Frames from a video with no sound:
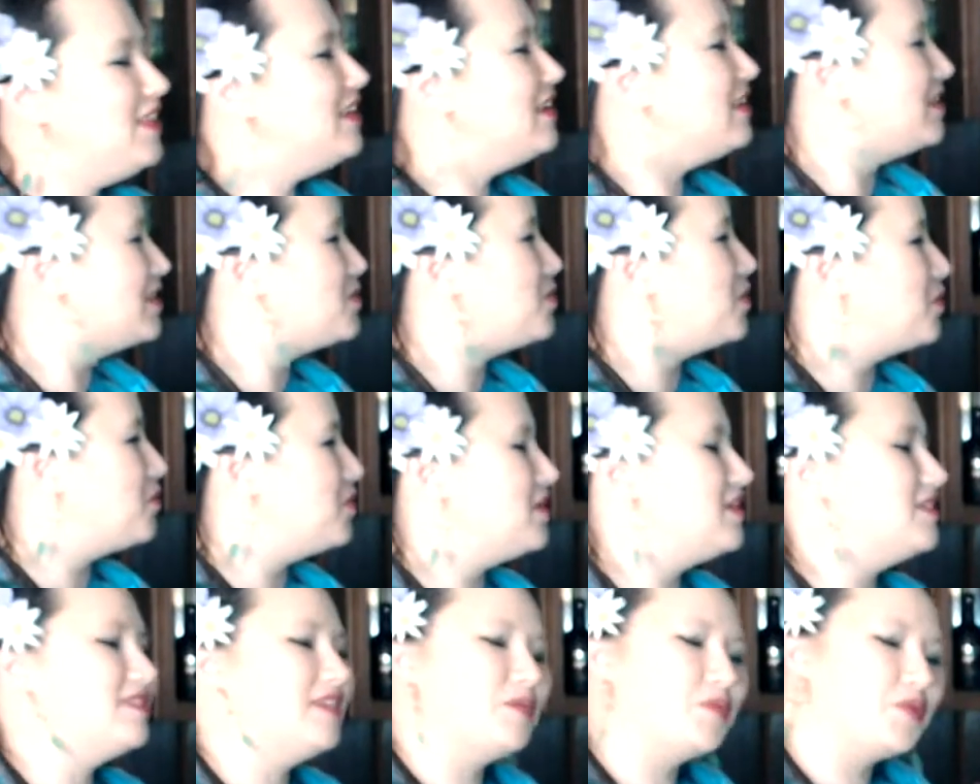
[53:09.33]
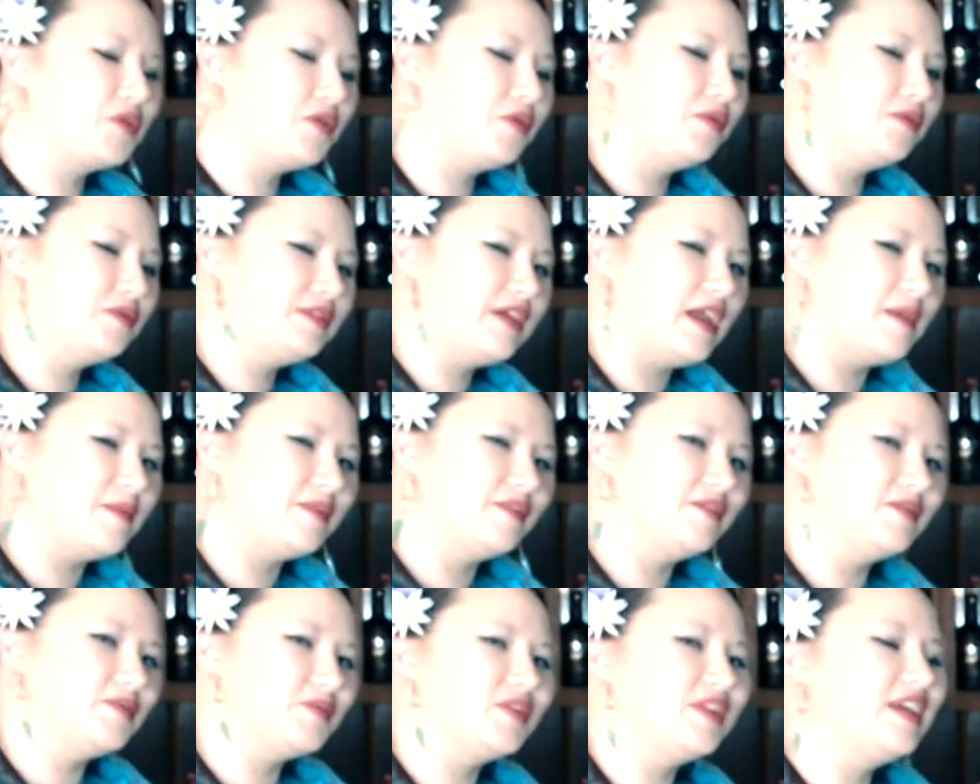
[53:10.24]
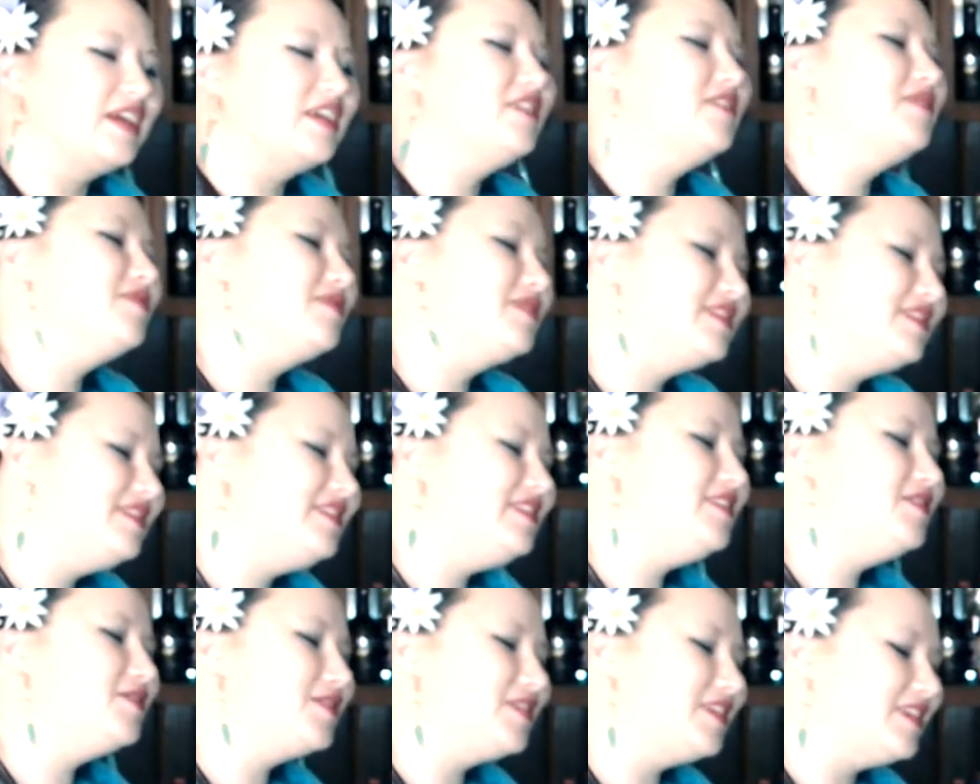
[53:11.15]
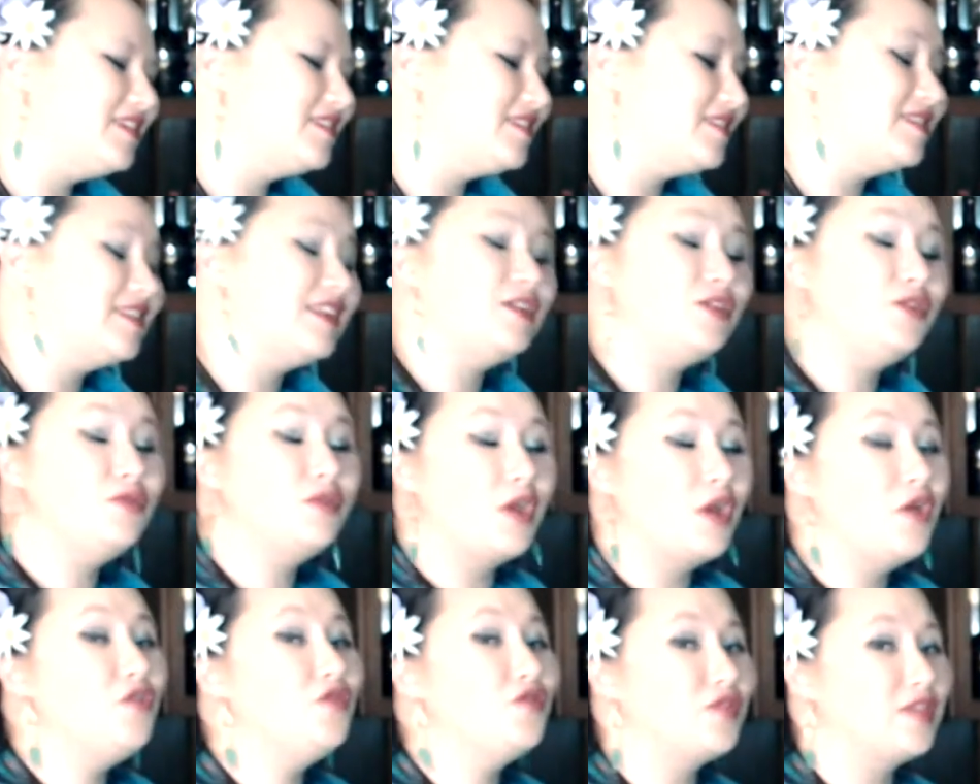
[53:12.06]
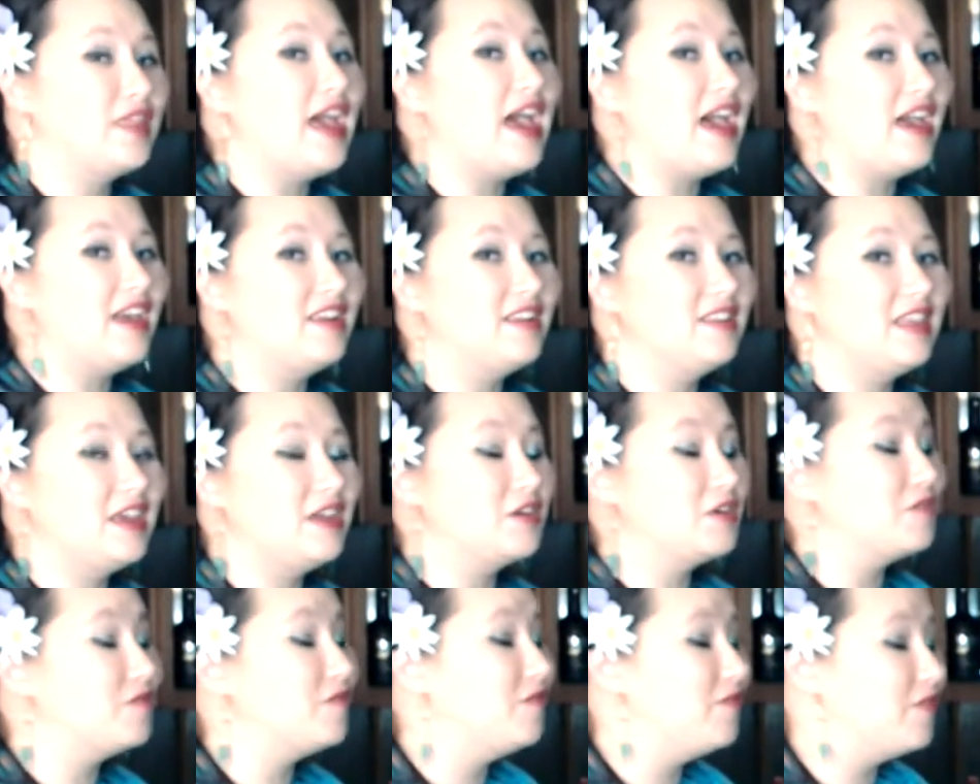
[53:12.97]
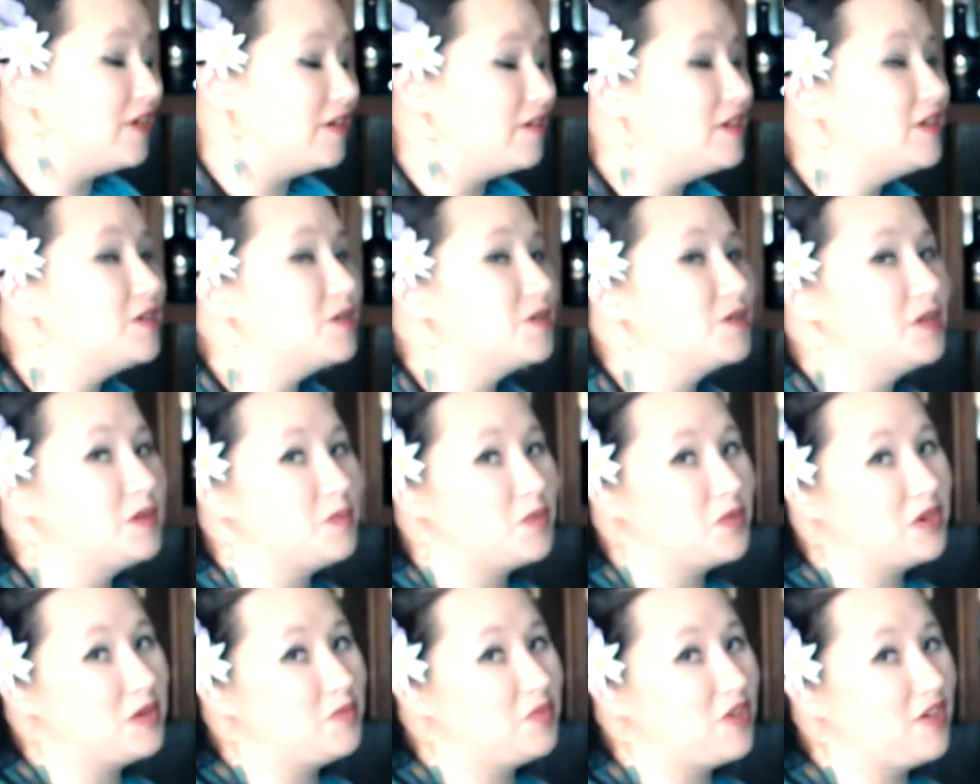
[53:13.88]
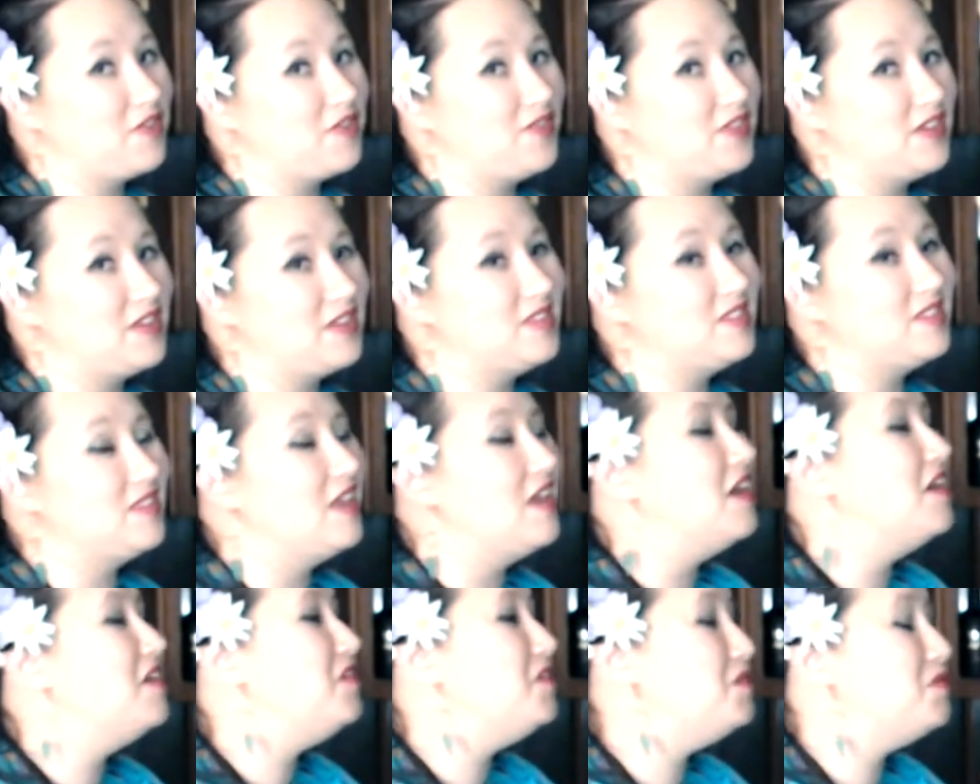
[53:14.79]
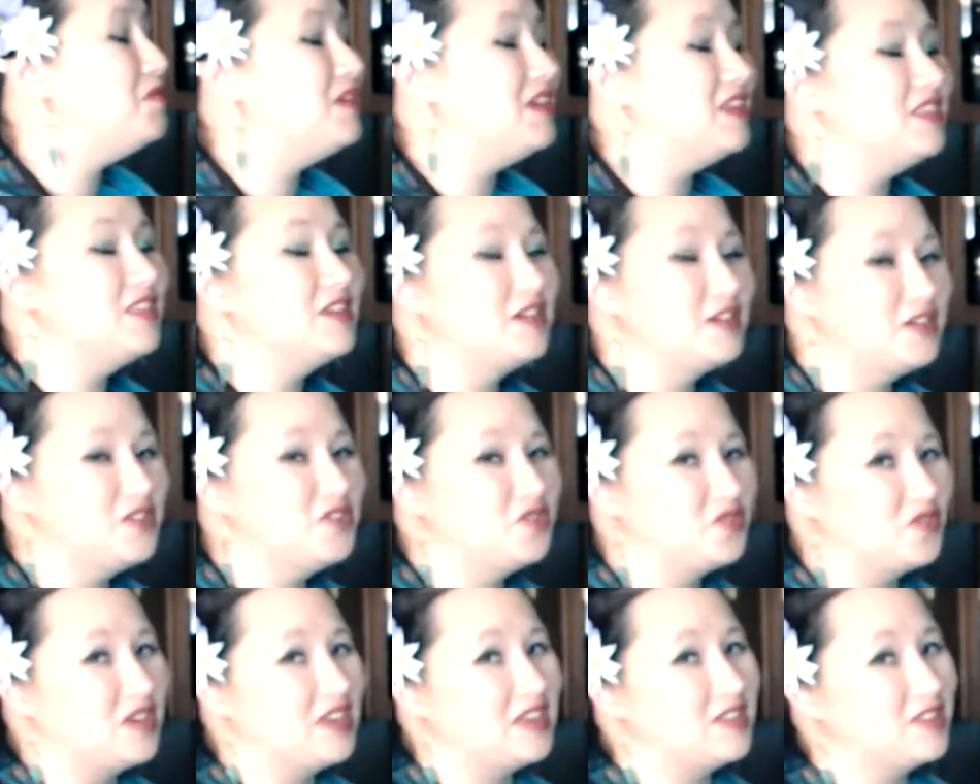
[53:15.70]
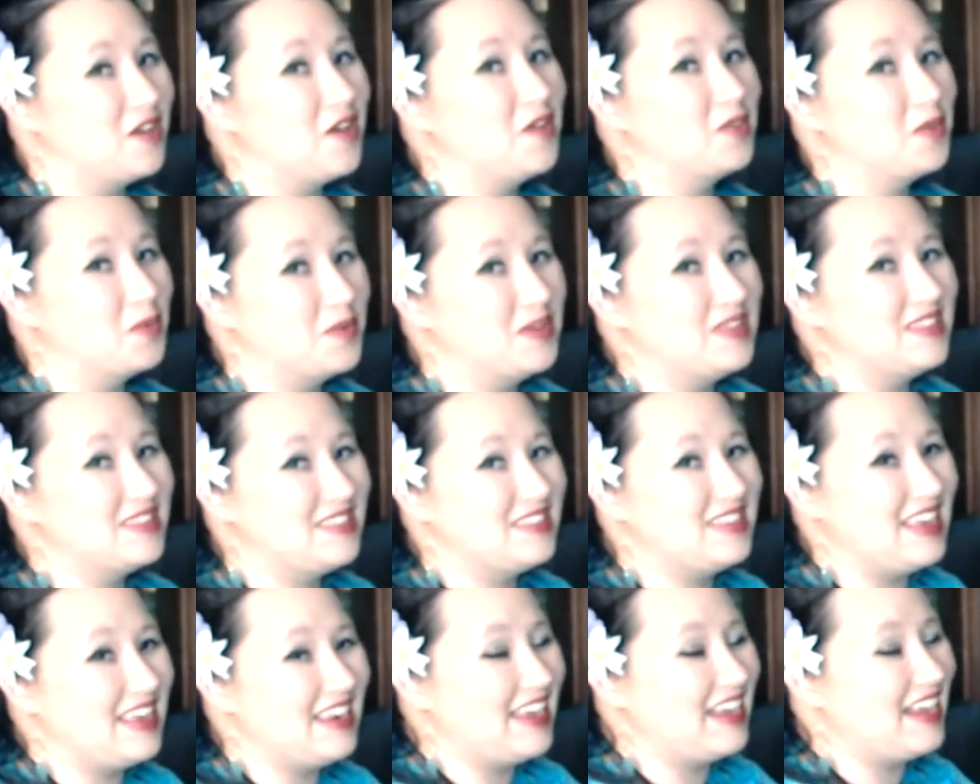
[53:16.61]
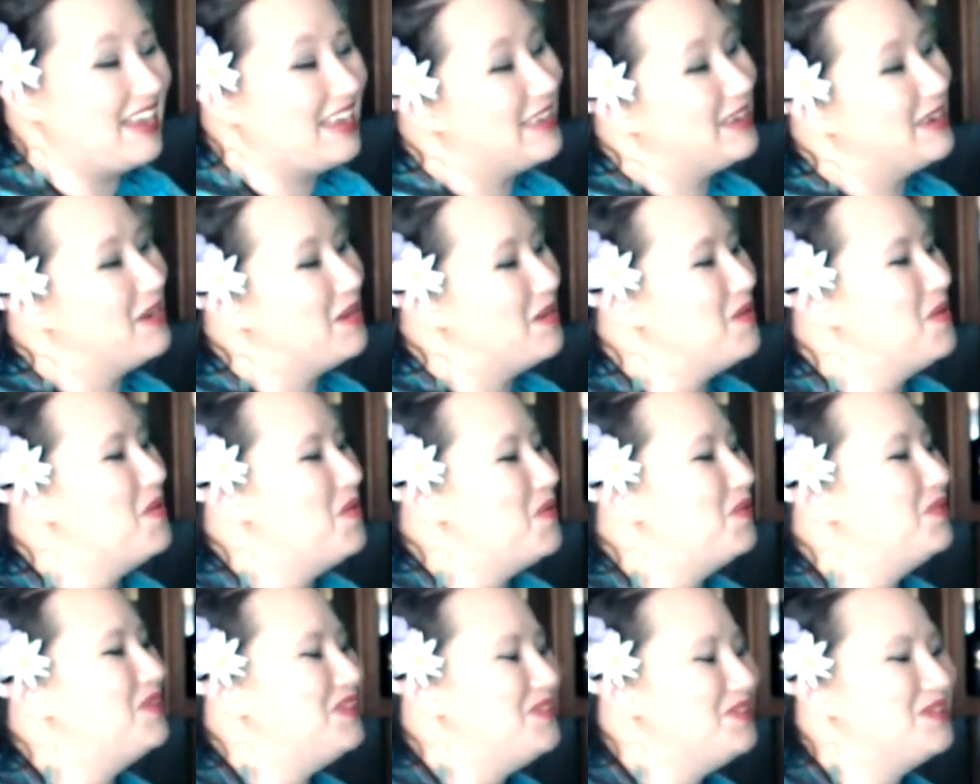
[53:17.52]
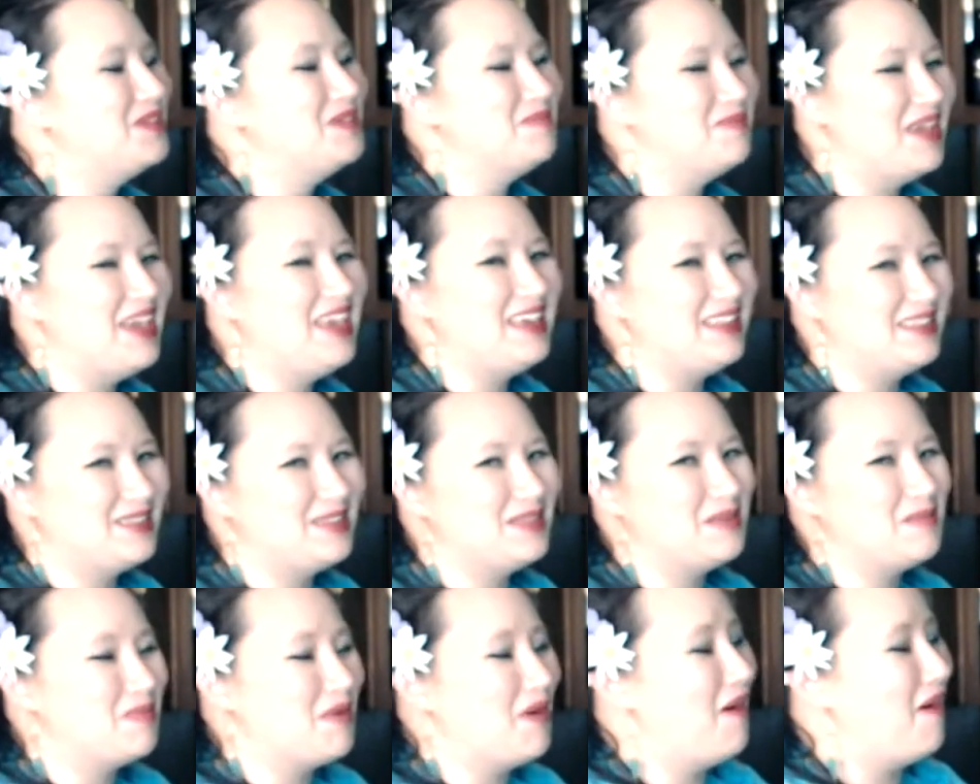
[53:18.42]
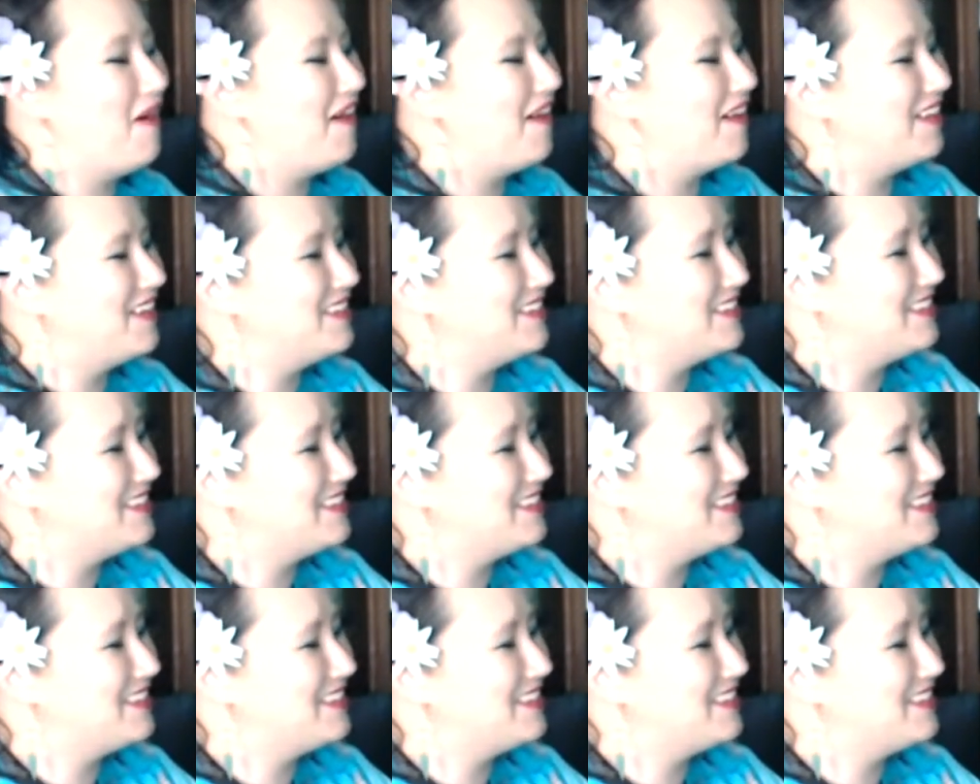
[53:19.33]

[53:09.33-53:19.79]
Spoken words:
at this point we can say we're old timers. We're like, the secret is that you go for that very early morning breakfast. You get the good drinks on the Wednesday night when you can make it to the bars. And